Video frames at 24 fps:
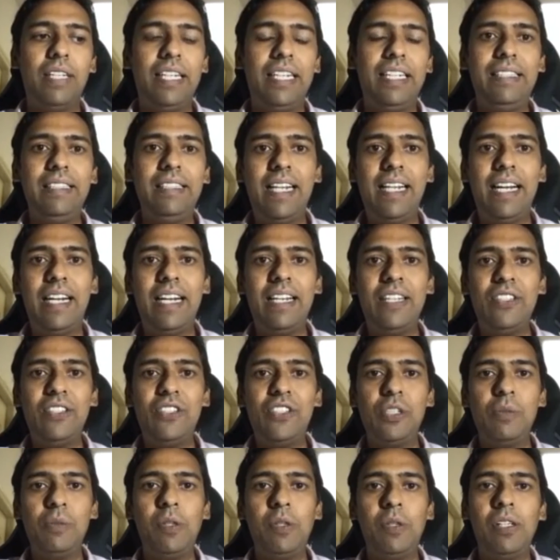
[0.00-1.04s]

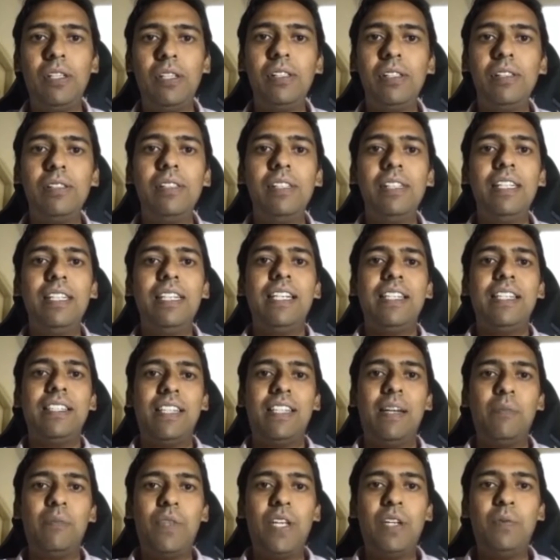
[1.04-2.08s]
intangible,
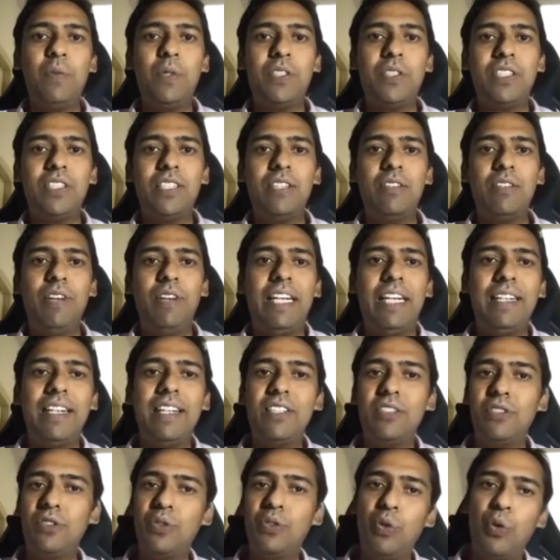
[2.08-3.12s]
something which is a
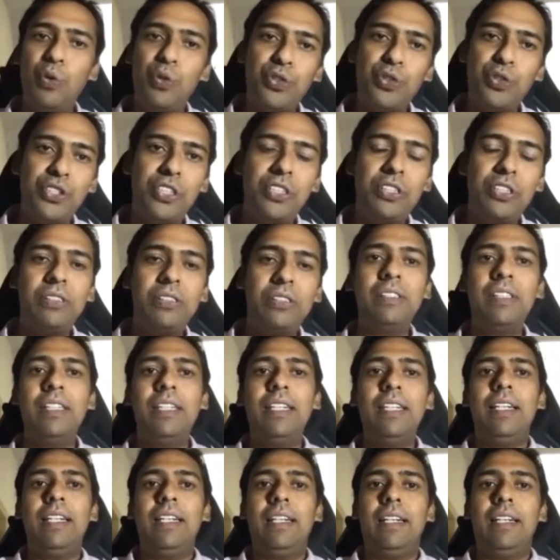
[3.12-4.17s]
weightless notion,